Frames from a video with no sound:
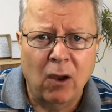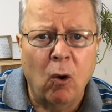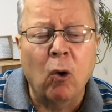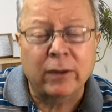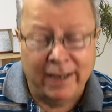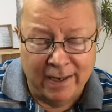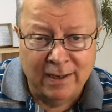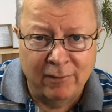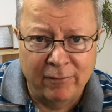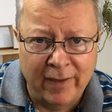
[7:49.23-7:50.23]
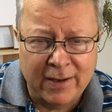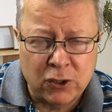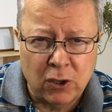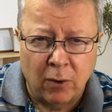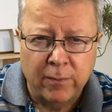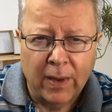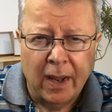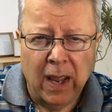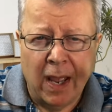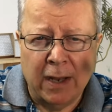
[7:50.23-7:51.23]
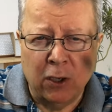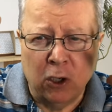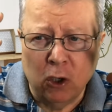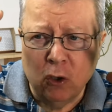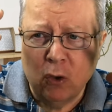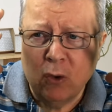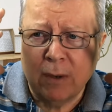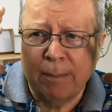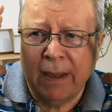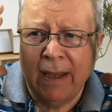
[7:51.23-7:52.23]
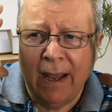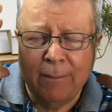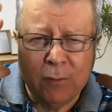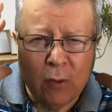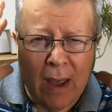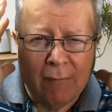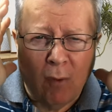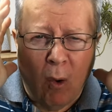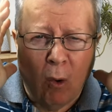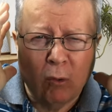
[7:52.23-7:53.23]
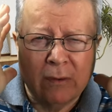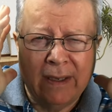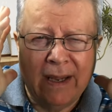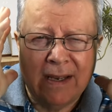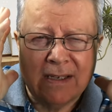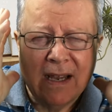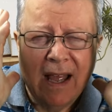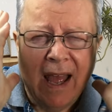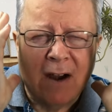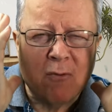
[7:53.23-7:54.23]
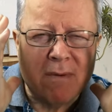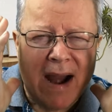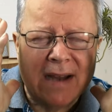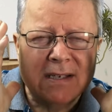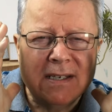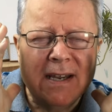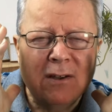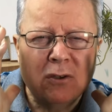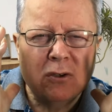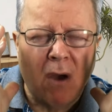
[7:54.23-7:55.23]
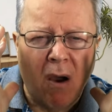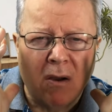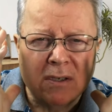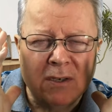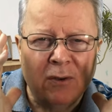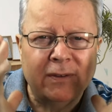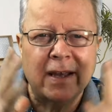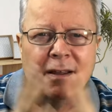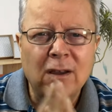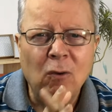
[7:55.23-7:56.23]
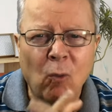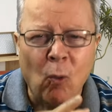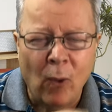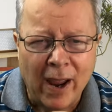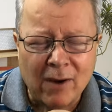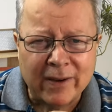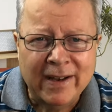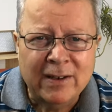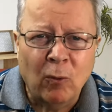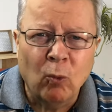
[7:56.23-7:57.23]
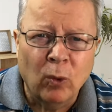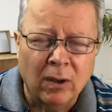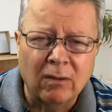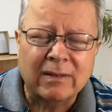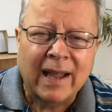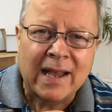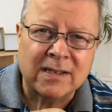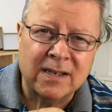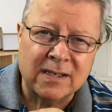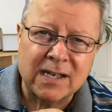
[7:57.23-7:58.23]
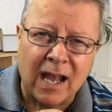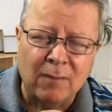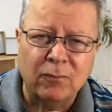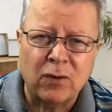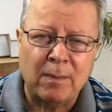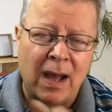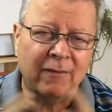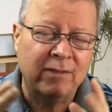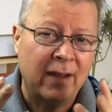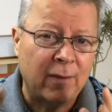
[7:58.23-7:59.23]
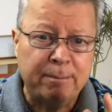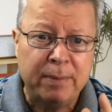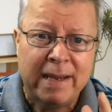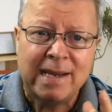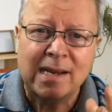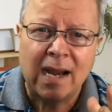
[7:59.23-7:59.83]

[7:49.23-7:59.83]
or the individual, and you begin to have all these harassing thoughts. You think, where in the world has this come from? I've never been